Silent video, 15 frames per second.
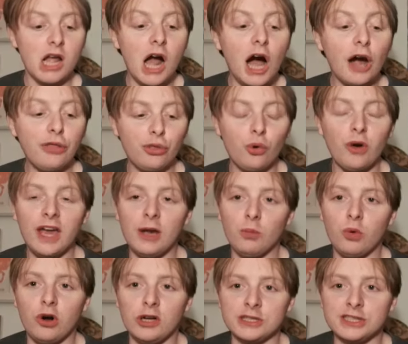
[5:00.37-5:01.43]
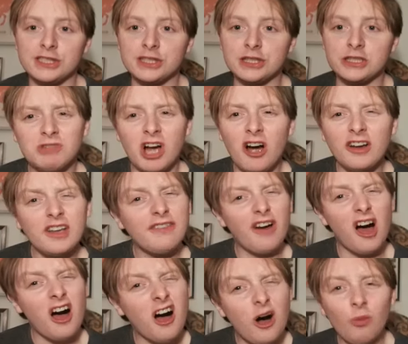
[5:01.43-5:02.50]
I thought it was kind of
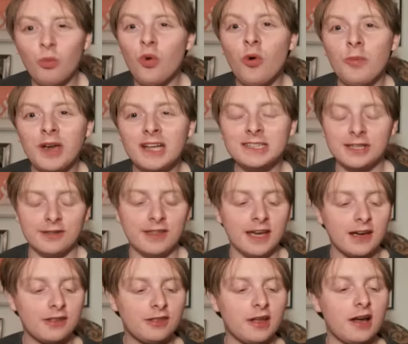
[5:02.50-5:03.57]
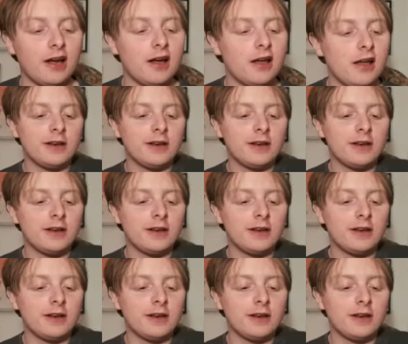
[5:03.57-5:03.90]
heartwarming to think that